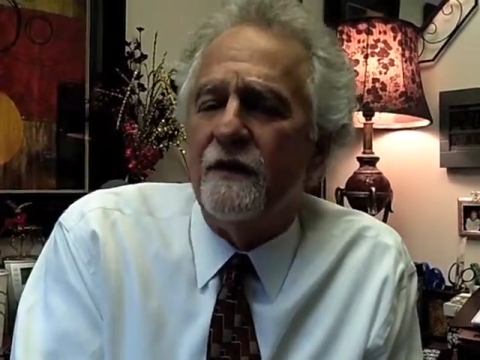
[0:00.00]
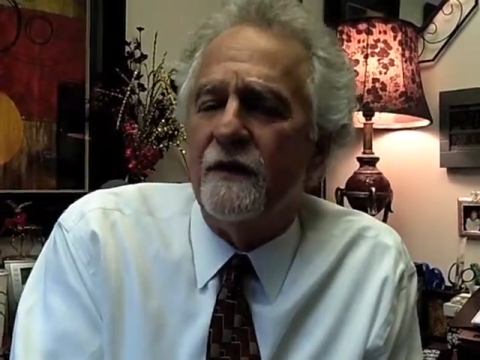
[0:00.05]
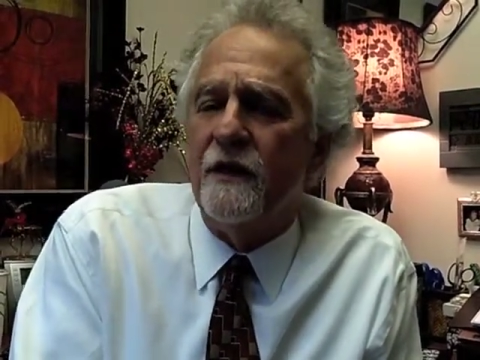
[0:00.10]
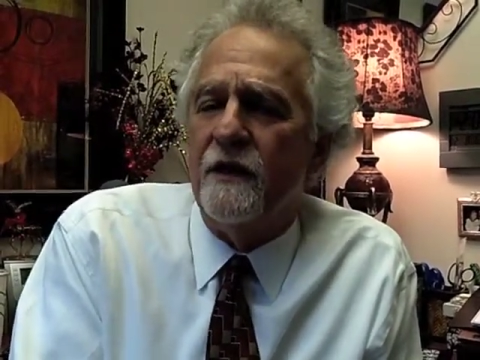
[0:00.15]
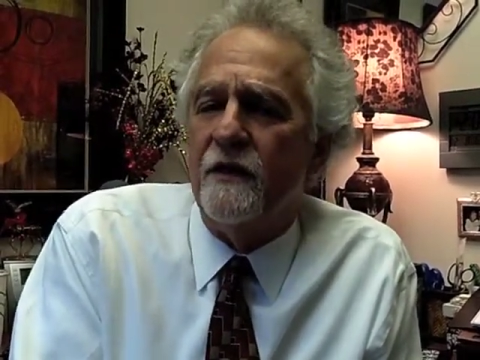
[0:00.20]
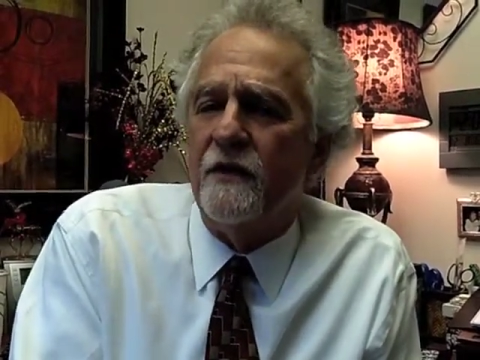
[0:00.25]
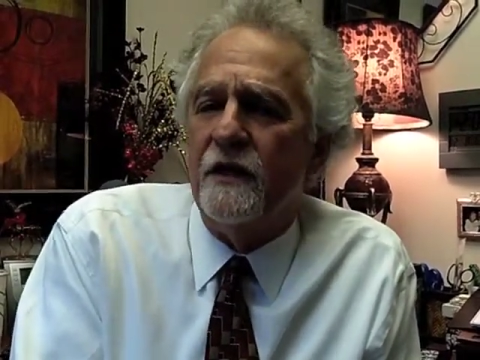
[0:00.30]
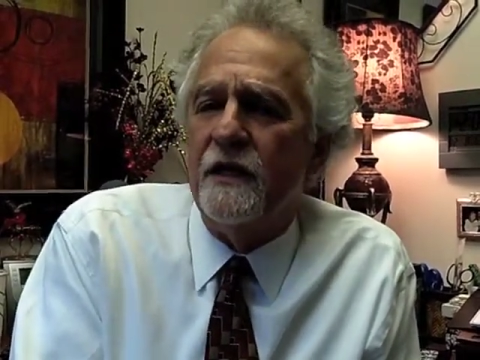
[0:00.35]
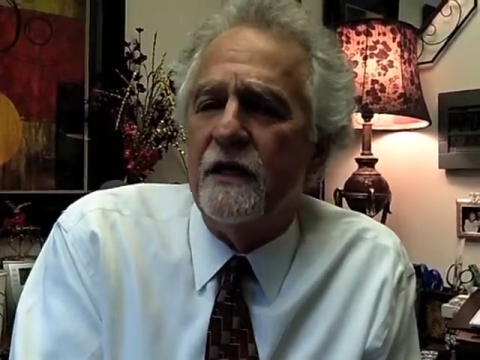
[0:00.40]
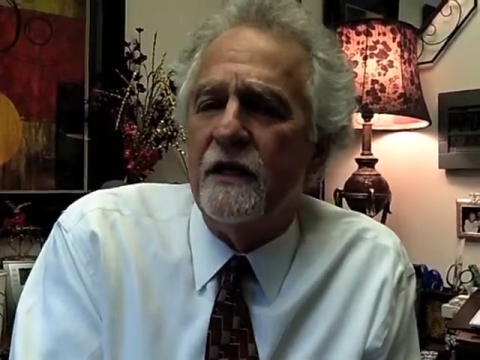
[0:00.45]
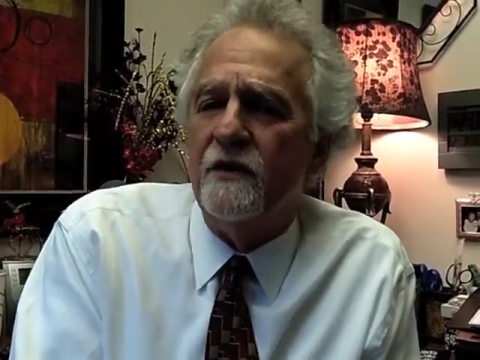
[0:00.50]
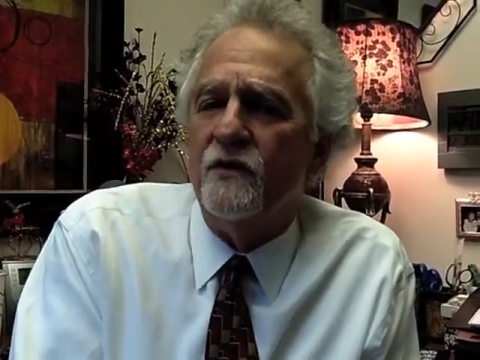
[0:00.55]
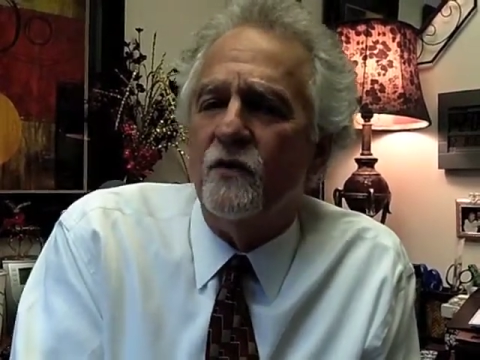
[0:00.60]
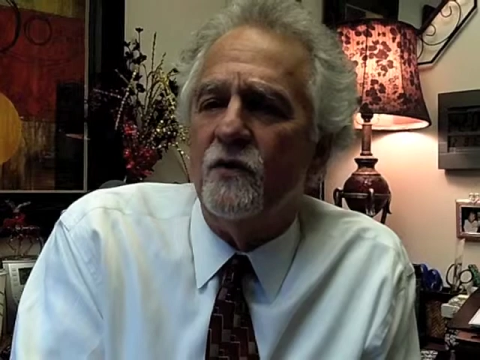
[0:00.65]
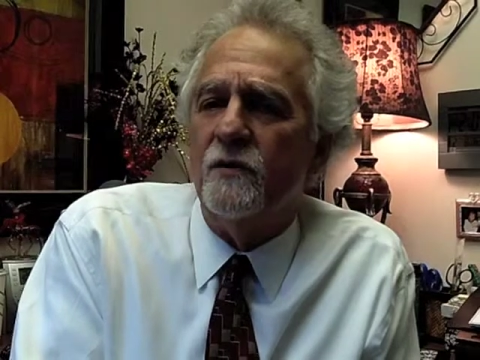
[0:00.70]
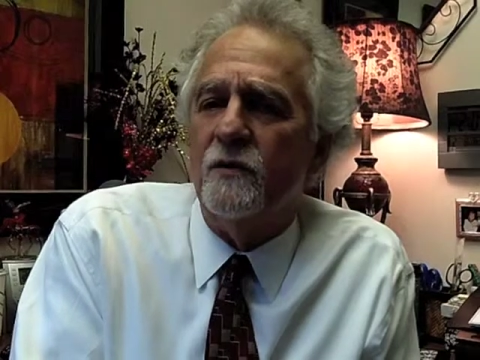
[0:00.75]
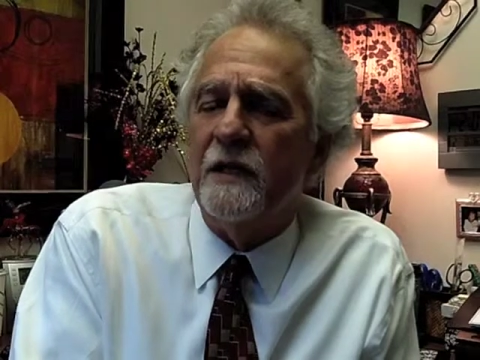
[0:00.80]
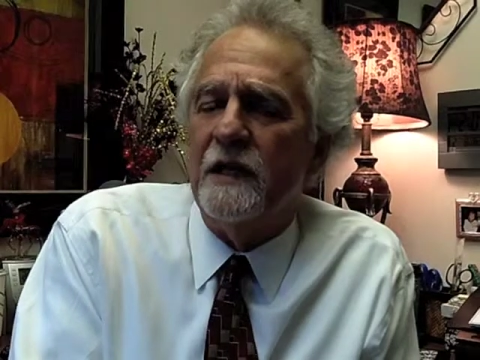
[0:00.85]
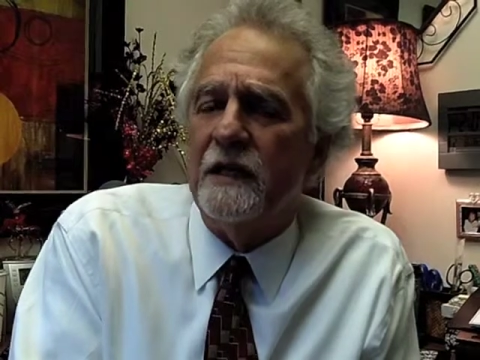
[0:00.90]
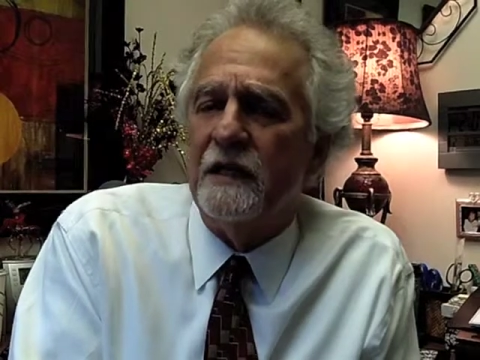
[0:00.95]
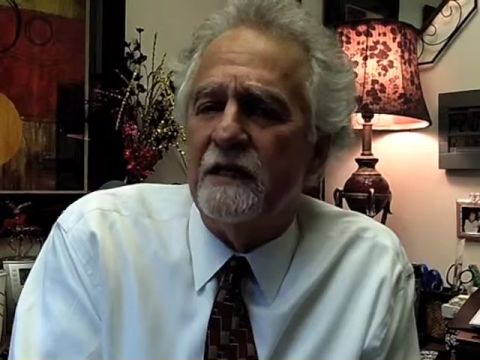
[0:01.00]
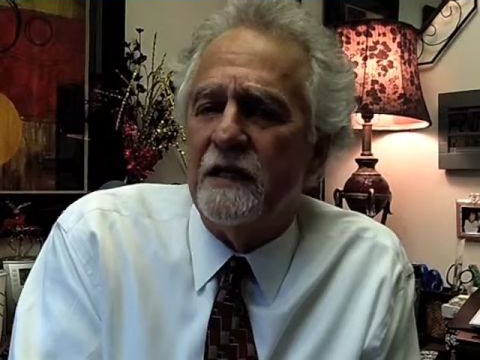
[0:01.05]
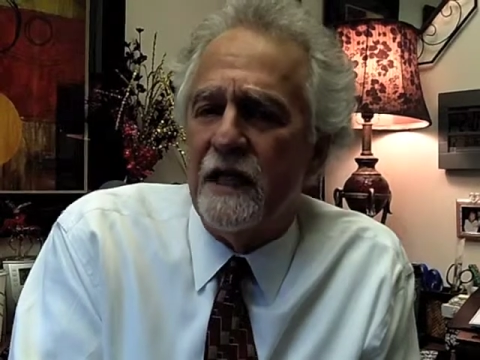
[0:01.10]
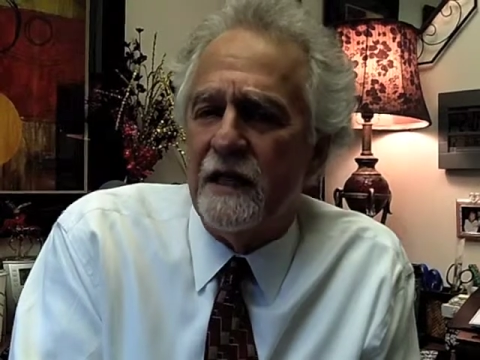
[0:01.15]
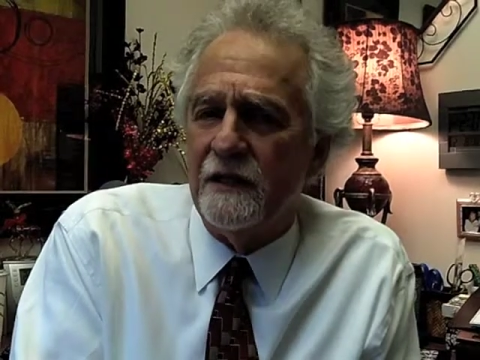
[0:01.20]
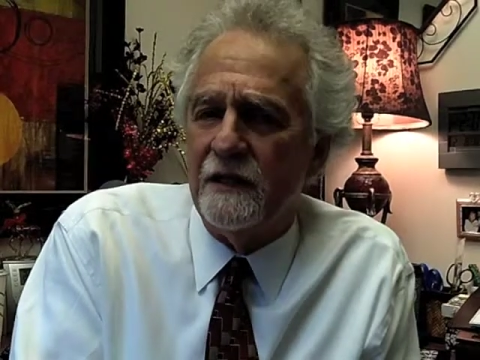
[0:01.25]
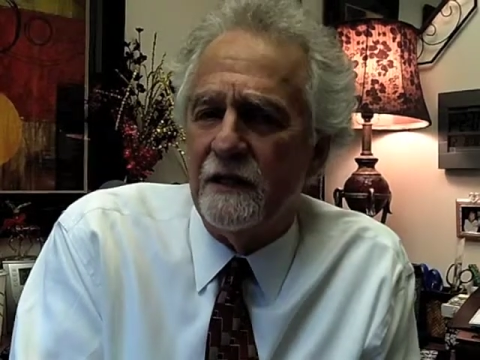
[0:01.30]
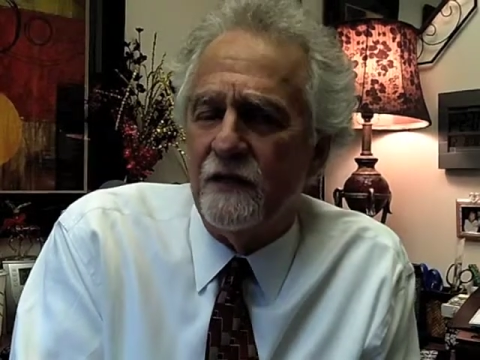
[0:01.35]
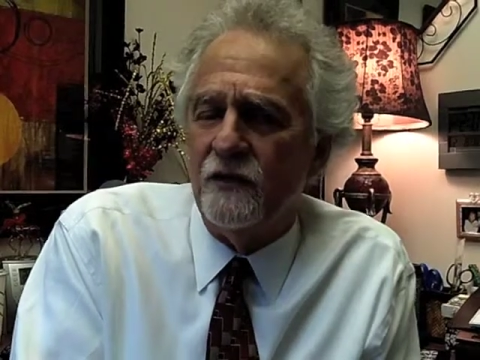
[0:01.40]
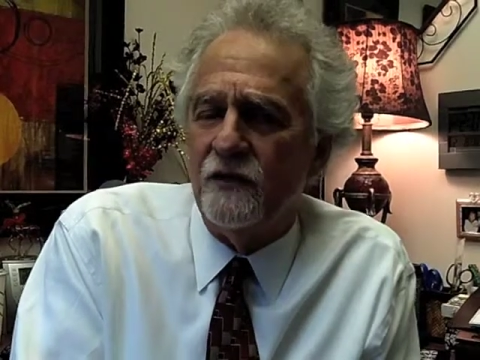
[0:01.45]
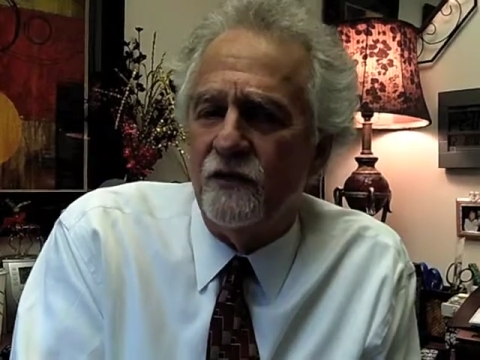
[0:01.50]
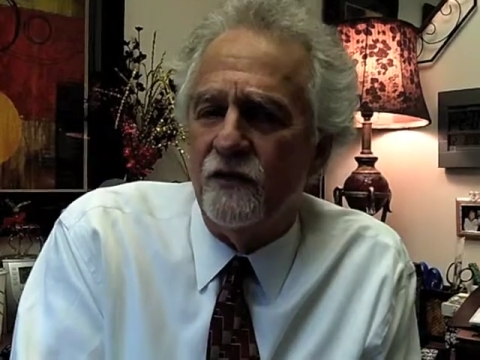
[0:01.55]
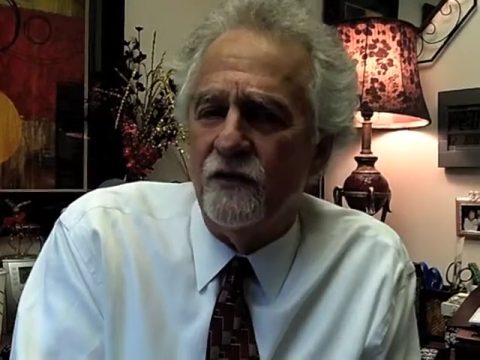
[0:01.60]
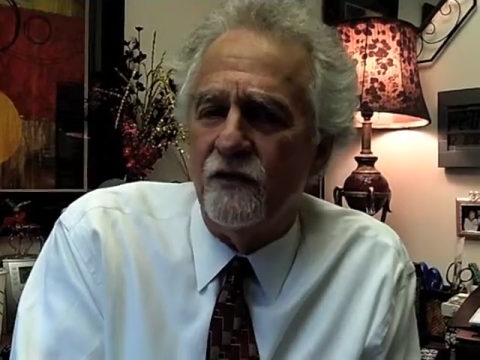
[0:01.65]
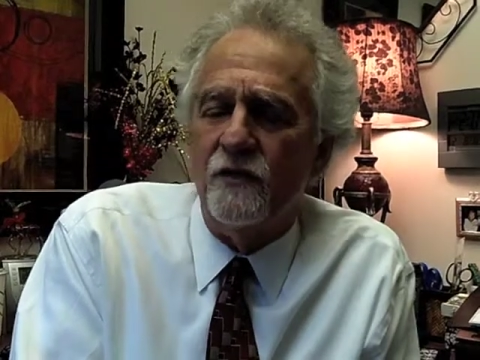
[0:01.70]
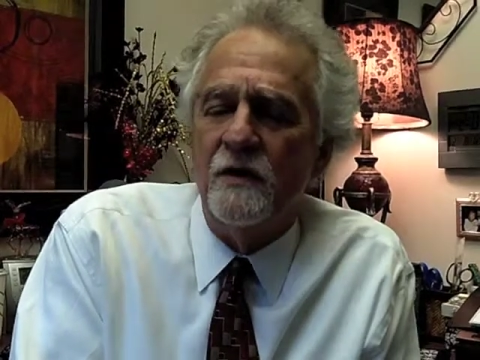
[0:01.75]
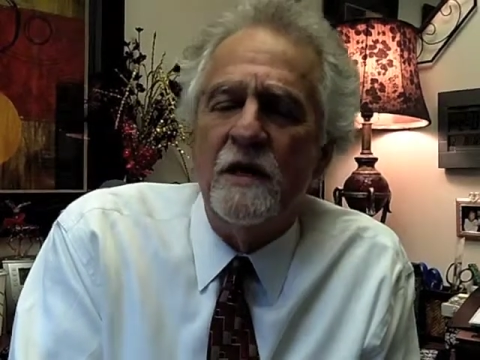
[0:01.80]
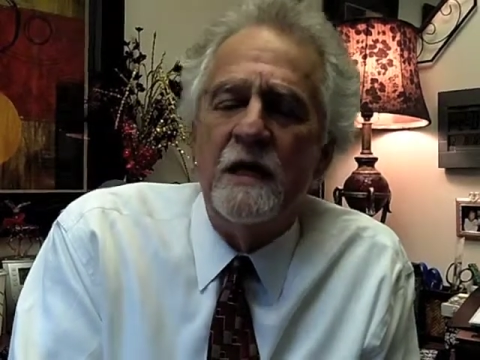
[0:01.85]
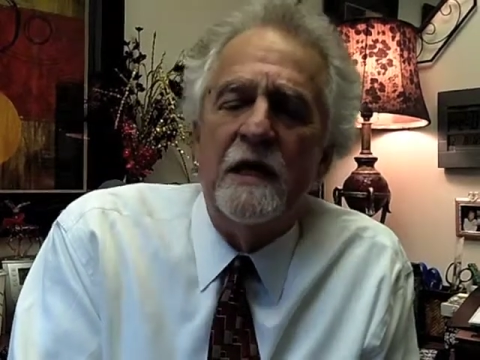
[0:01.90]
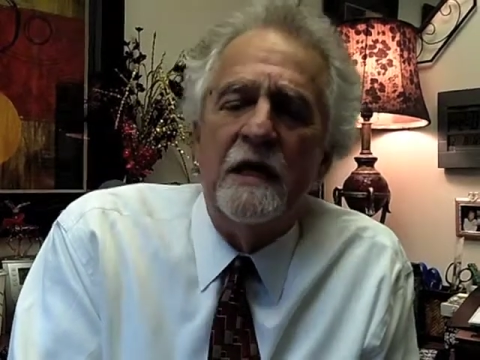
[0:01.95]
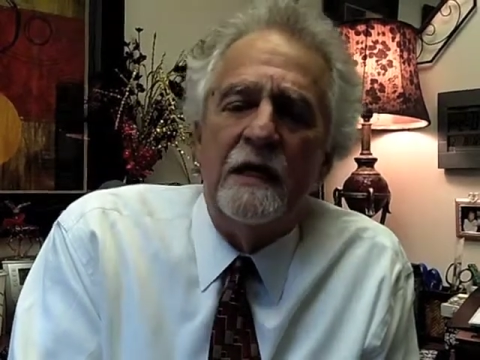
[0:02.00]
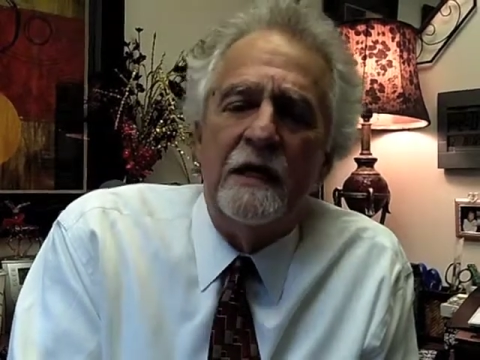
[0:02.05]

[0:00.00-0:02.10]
and their needs would be attended to